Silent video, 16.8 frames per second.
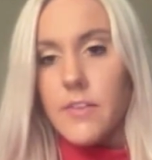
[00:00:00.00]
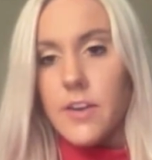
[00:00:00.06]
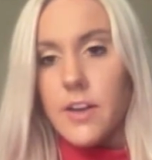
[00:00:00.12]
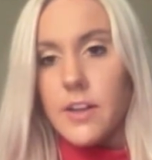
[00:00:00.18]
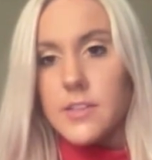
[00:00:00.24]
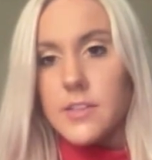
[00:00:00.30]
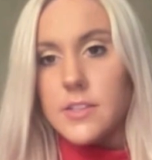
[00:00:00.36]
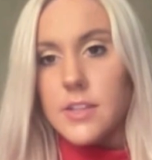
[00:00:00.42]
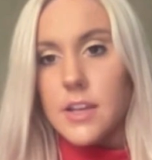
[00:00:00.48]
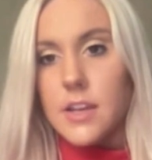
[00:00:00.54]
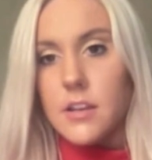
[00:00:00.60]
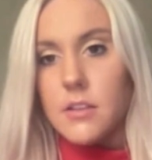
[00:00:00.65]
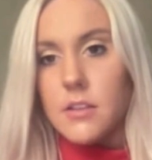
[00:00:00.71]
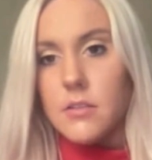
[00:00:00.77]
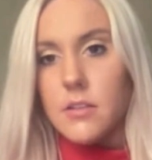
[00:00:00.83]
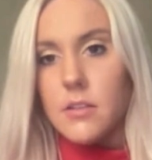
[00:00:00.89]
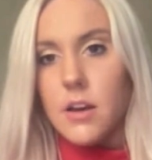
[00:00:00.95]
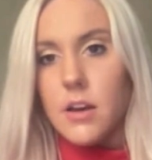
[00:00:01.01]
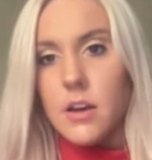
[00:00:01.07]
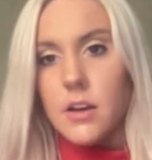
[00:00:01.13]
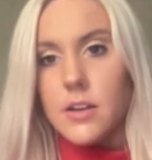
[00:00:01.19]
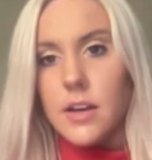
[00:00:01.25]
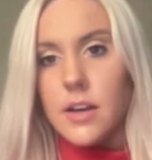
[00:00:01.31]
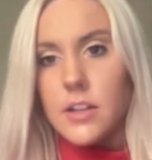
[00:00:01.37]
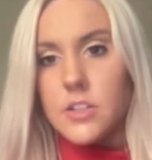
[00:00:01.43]
the air raid offense
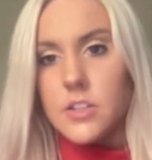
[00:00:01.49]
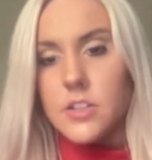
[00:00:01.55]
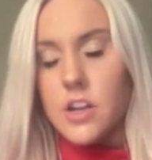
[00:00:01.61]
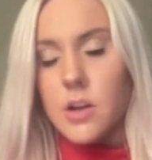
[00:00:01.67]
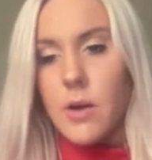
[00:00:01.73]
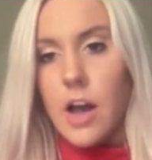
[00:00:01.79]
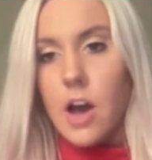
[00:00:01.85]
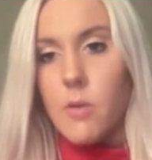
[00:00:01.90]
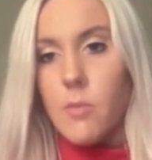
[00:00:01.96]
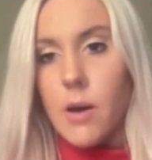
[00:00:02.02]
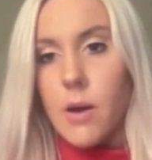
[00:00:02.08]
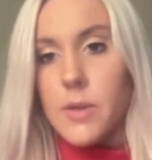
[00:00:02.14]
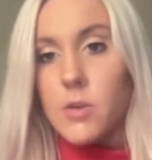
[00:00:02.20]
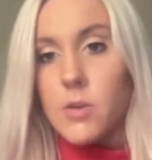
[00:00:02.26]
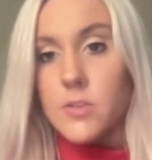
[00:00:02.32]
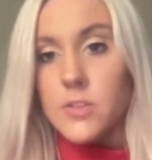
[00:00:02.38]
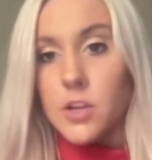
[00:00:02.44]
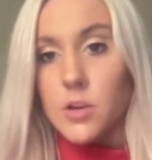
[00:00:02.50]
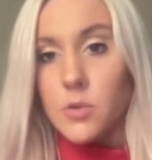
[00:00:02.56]
and got to know Hal Mumme,